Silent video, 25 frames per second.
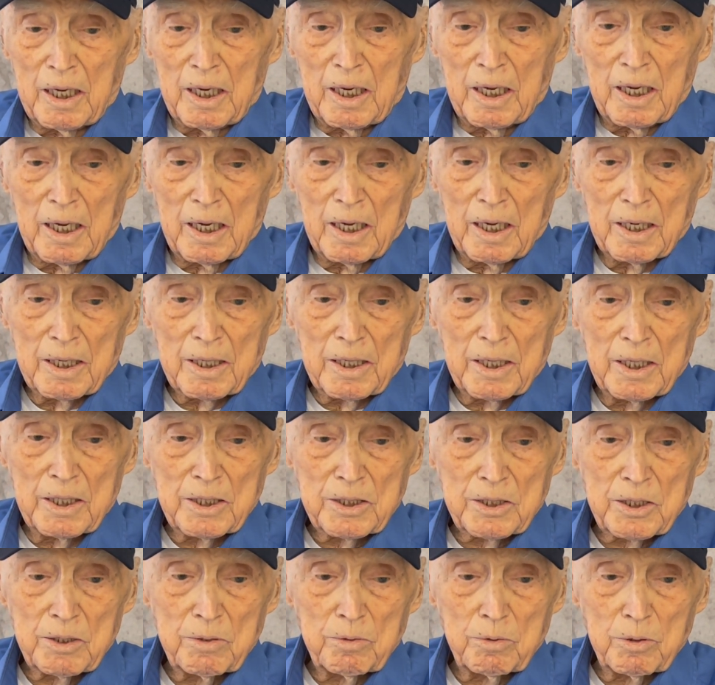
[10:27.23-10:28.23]
But I
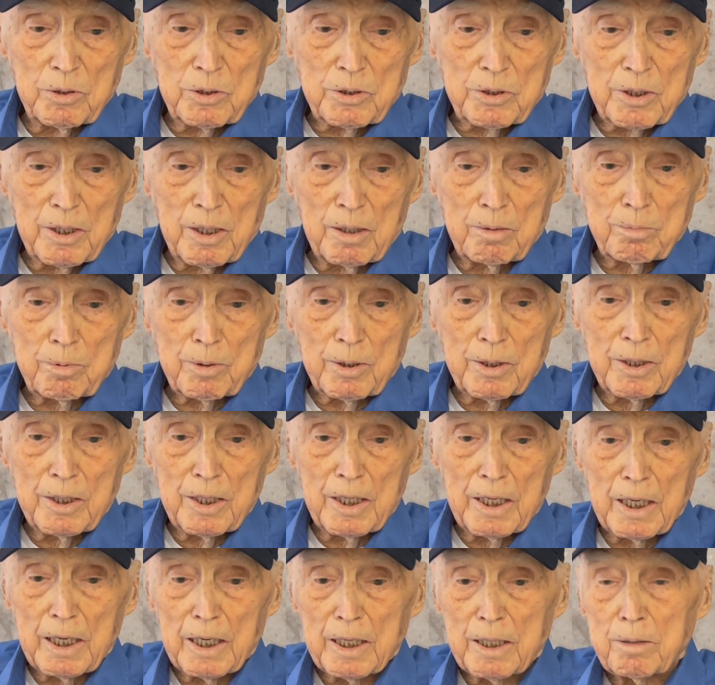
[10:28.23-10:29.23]
guess it was something
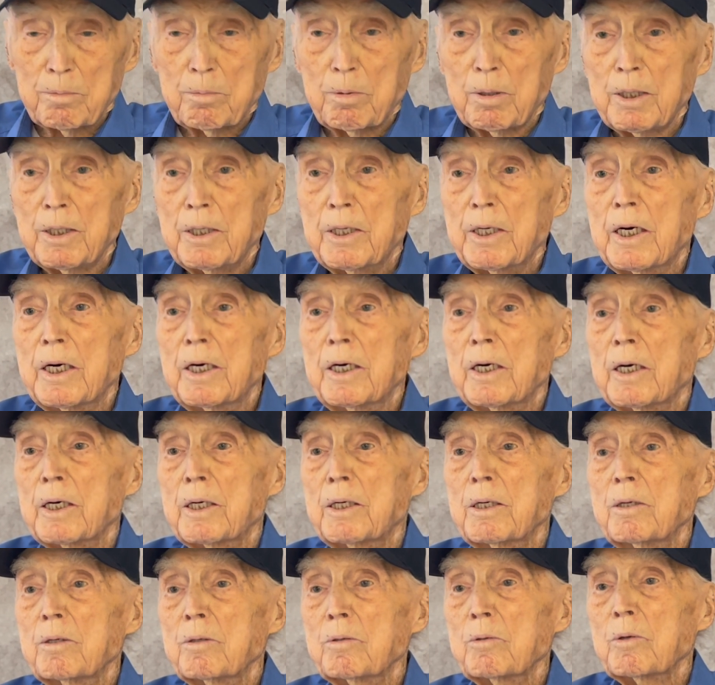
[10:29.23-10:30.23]
that had to be done,
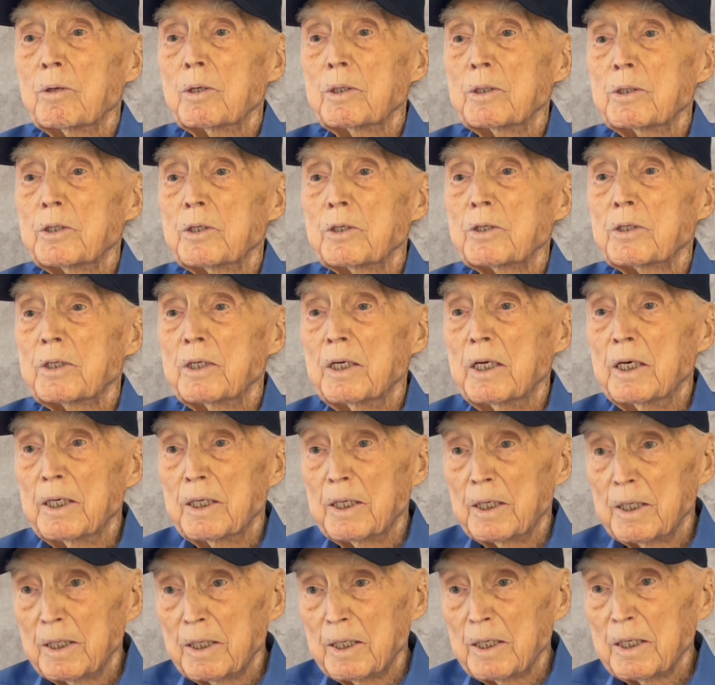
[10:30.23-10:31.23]
and we just did
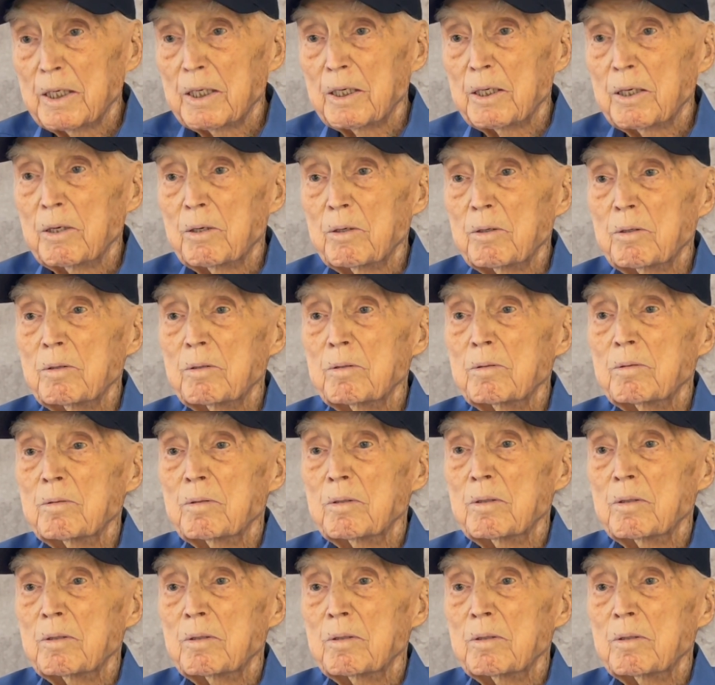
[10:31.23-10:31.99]
it, you know.